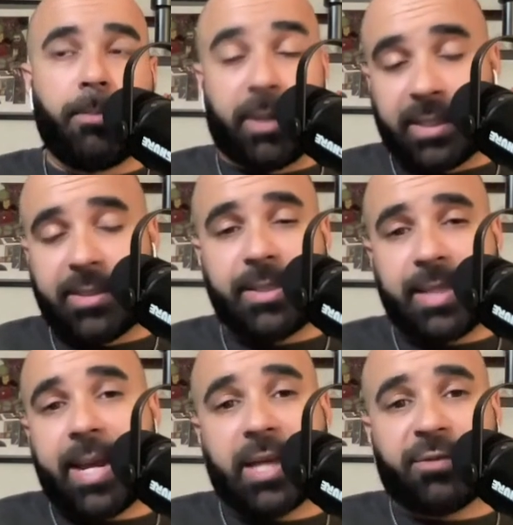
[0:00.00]
because he is
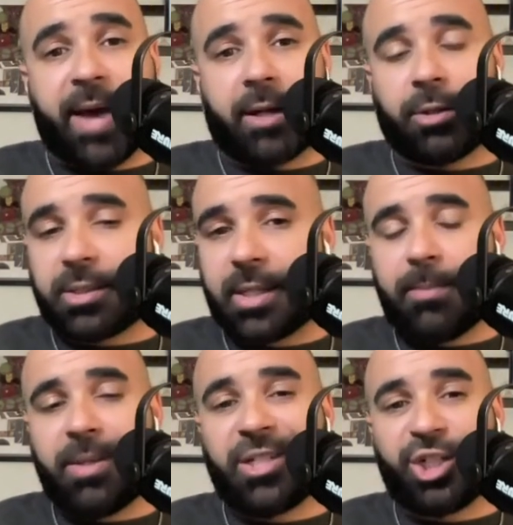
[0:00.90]
that X factor, it's going
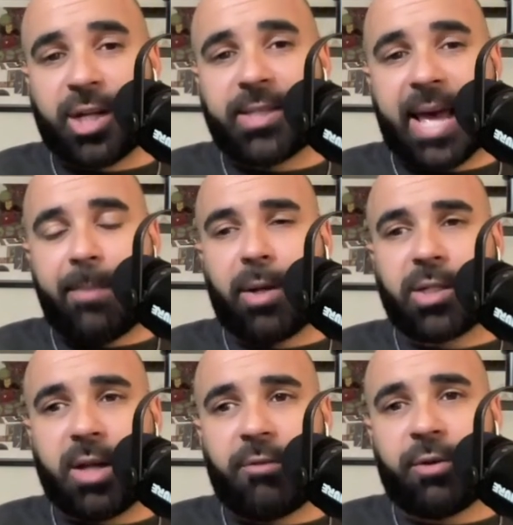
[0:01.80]
to be just that
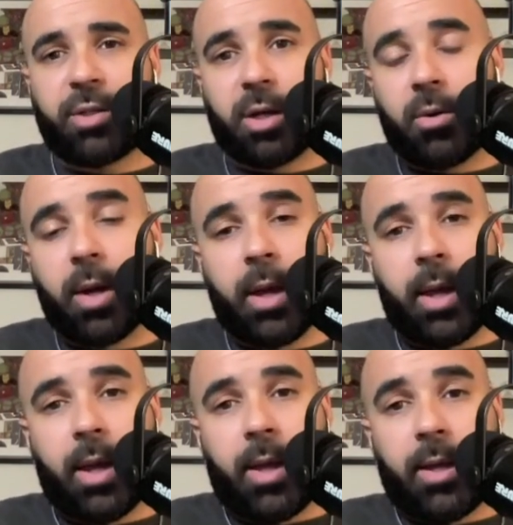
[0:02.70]
much tougher. So
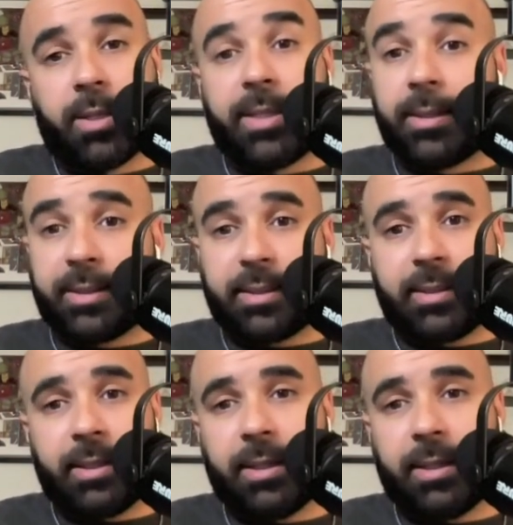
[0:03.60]
Celtics